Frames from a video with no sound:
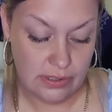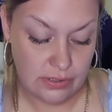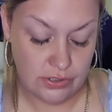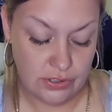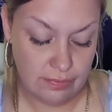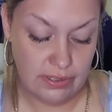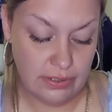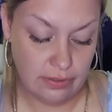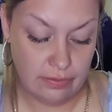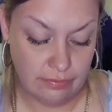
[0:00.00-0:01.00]
So show me
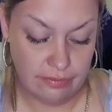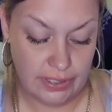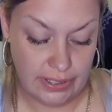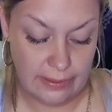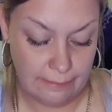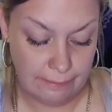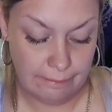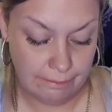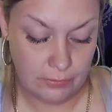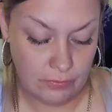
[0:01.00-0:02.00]
girl fight.
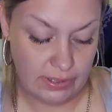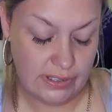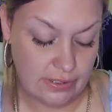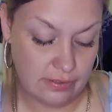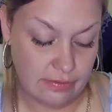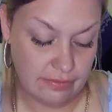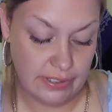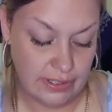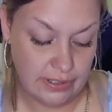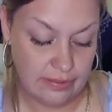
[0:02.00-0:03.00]
Wise girl
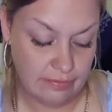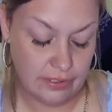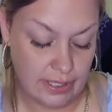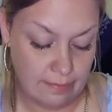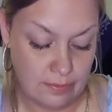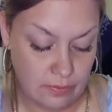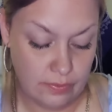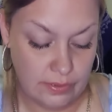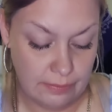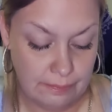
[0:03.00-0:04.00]
fight here for
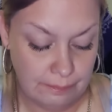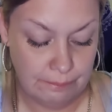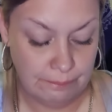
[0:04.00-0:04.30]
Capricorn.